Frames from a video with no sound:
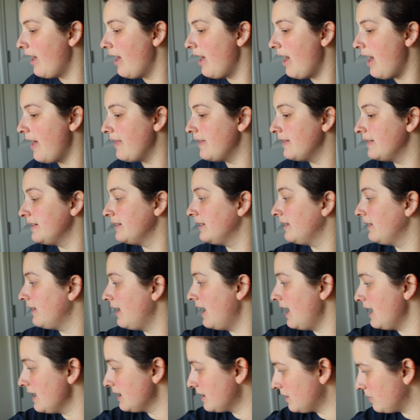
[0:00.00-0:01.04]
And then the
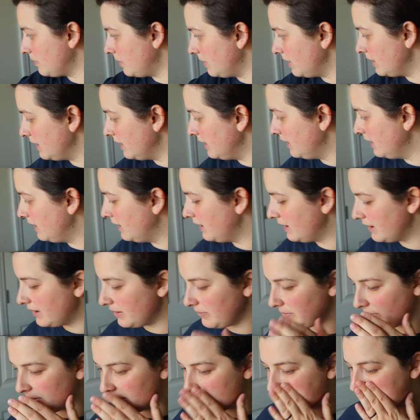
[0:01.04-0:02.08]
last one
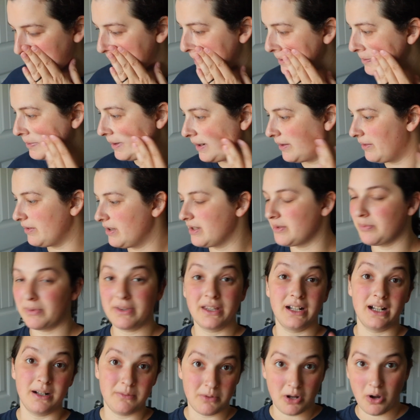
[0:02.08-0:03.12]
that we're going to talk about is one
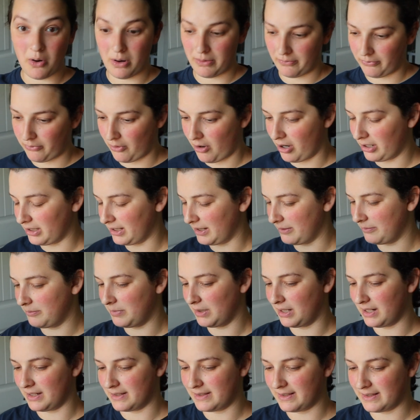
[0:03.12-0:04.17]
that I know I'm frogging
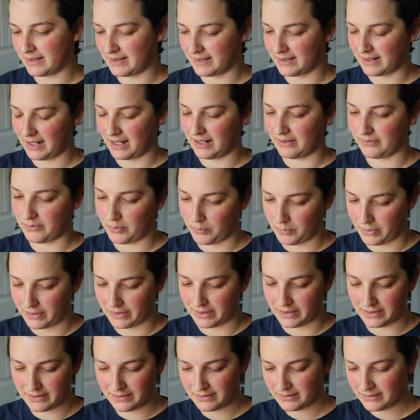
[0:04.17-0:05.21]
because this is kind of the one
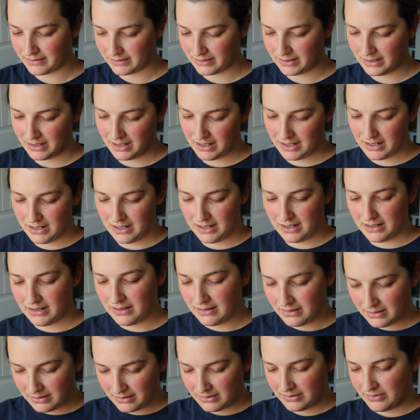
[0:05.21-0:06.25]
that
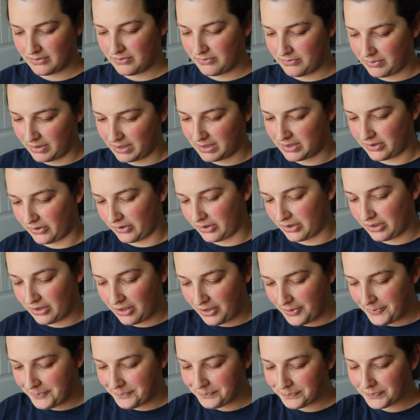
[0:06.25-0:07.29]
really started it
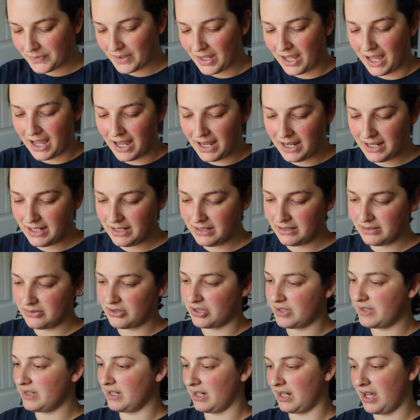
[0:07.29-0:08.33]
all. I
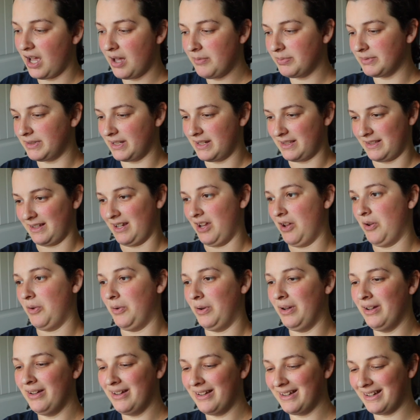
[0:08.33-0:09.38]
just a couple days ago
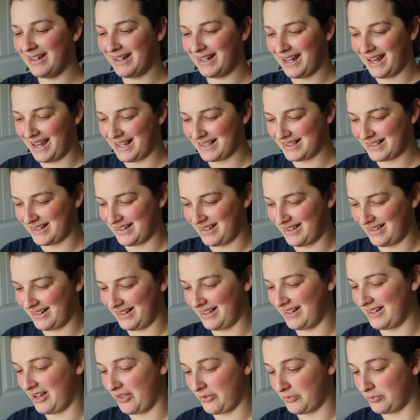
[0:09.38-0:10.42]
cast on
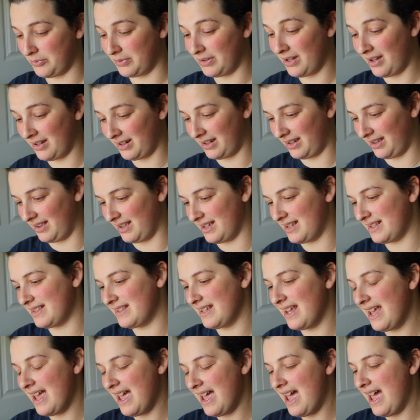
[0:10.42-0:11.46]
another
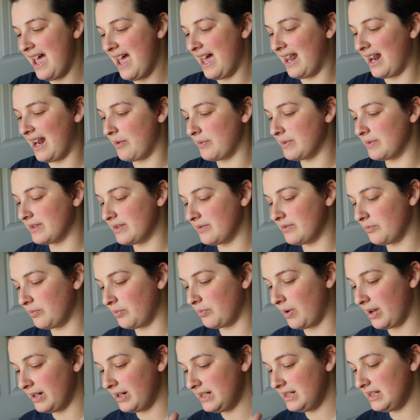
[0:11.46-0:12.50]
ranunculus, and I was
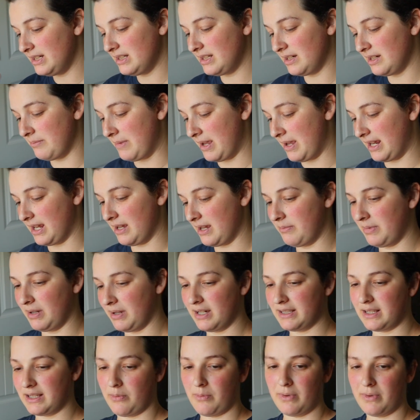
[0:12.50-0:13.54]
wanting to make it
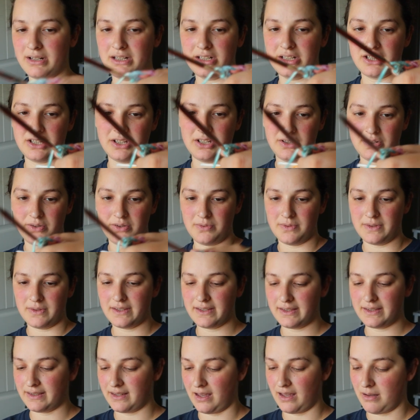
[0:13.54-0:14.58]
because I wanted to
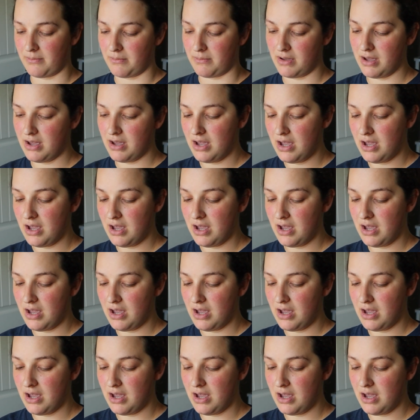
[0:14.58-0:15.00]
use some